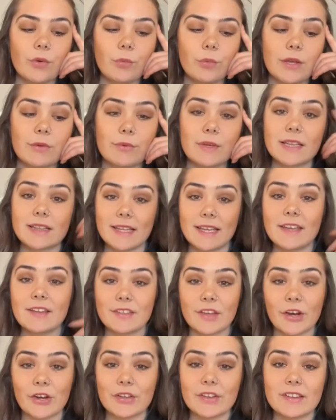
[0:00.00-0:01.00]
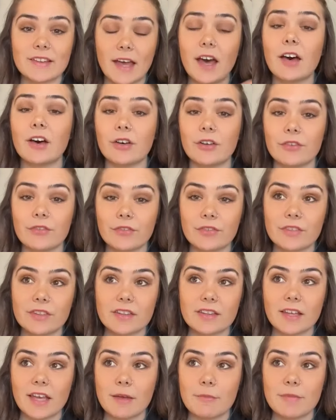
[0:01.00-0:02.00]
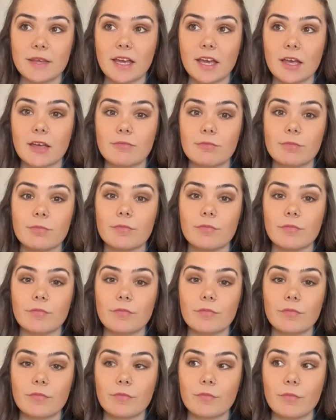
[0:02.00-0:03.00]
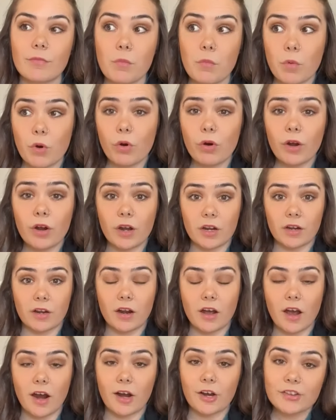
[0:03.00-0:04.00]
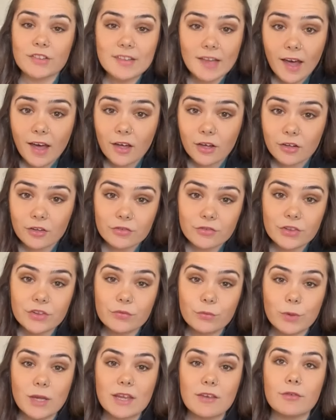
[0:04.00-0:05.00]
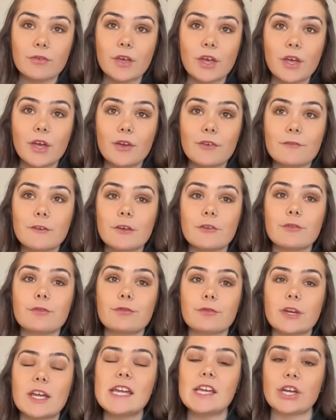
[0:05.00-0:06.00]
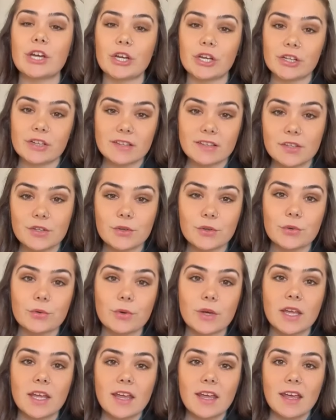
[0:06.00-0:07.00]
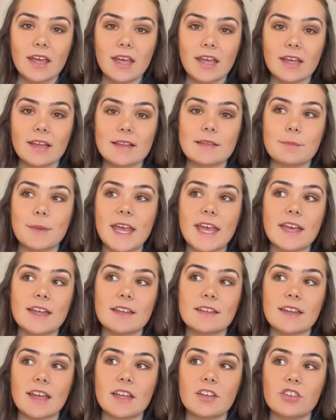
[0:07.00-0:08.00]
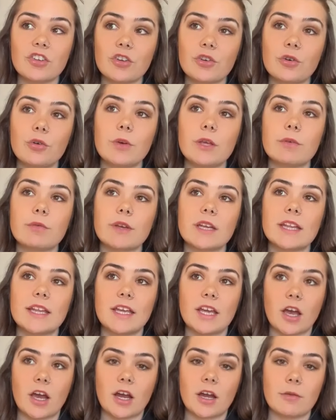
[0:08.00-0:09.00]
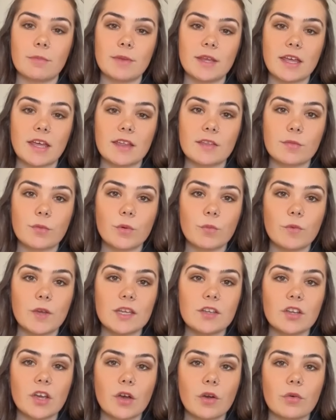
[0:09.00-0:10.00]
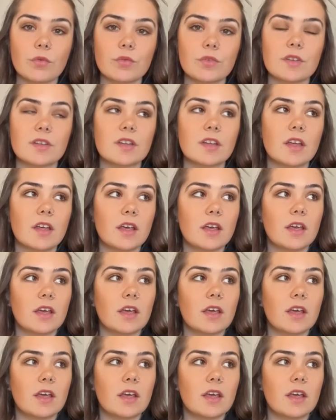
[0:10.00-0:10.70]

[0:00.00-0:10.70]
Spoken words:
we release ourselves and become more ourselves. We feel freer to expand into who we really are, because when we don't